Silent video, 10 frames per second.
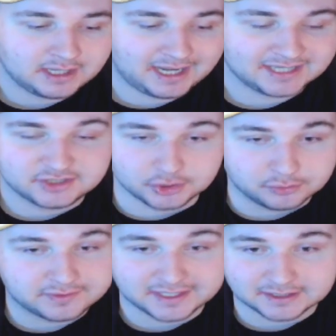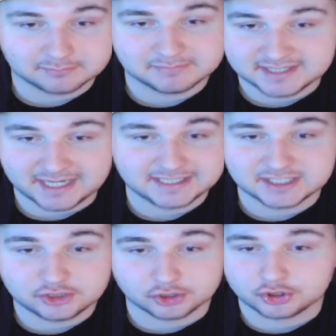I do think
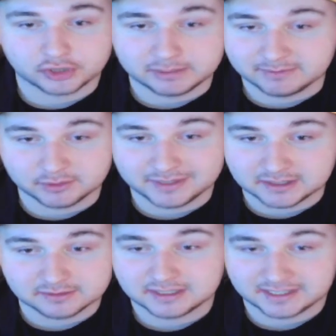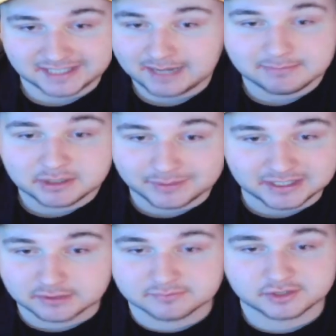Mercedes should chuck him in the Williams, like get him in the
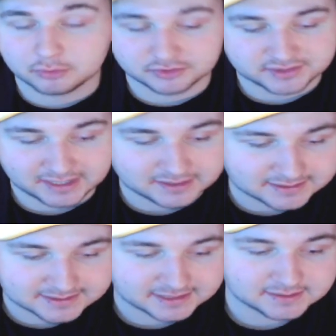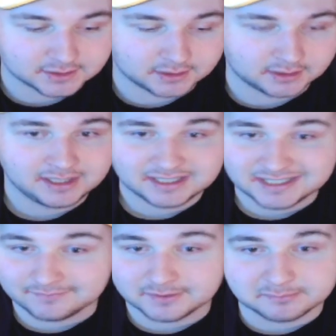Williams towards the end of the season,
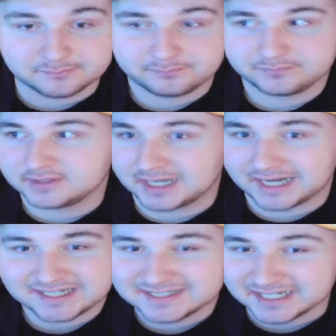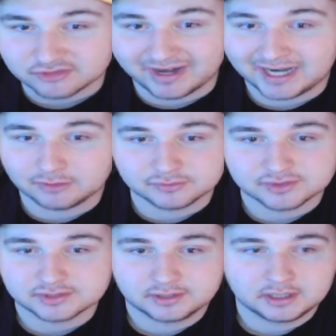give him the last six rounds,